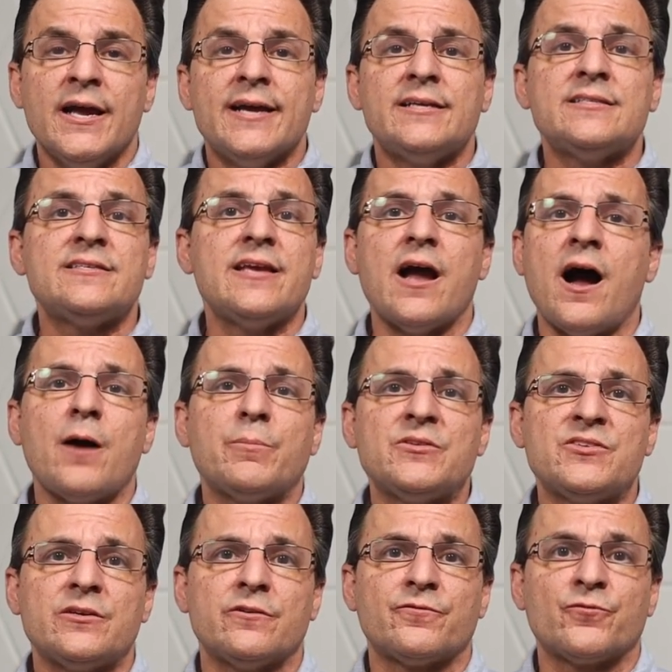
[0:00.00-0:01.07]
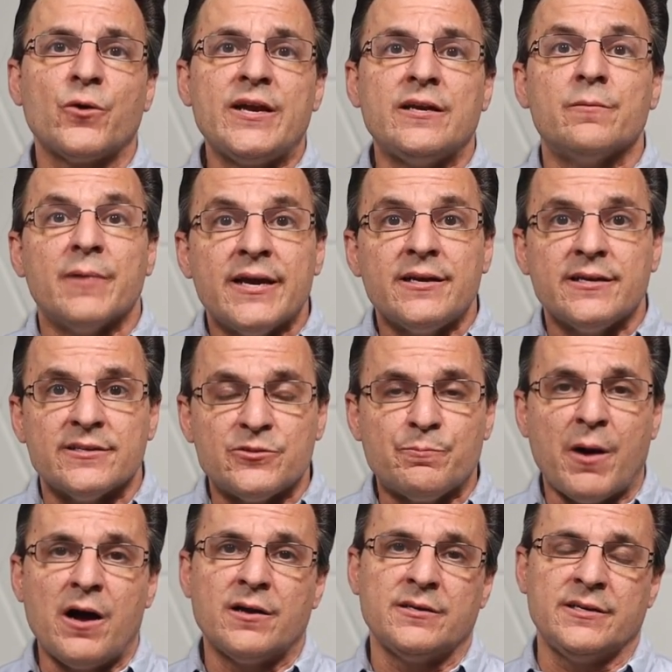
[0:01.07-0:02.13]
It is the opposite of freedom. It is
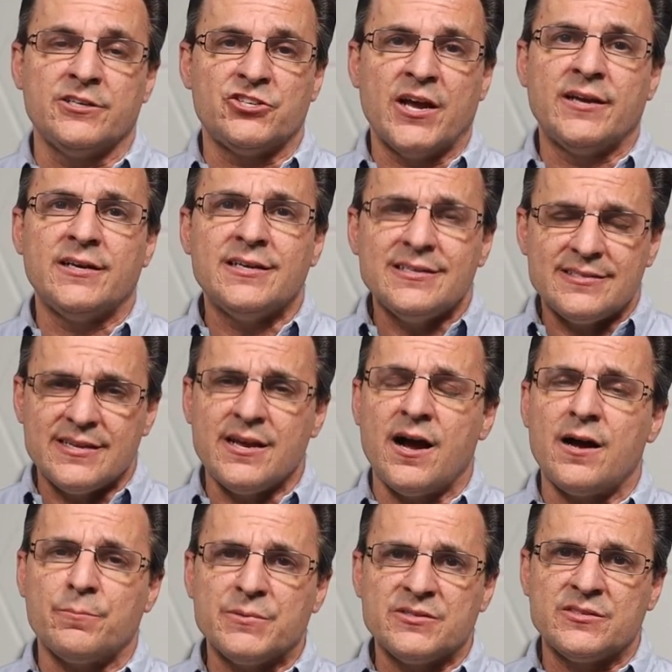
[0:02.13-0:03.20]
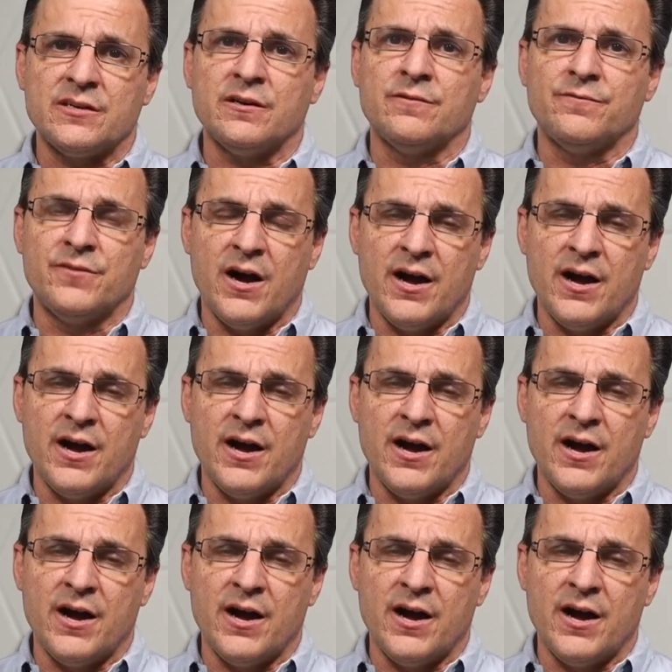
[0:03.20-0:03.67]
bondage. And it is the opposite of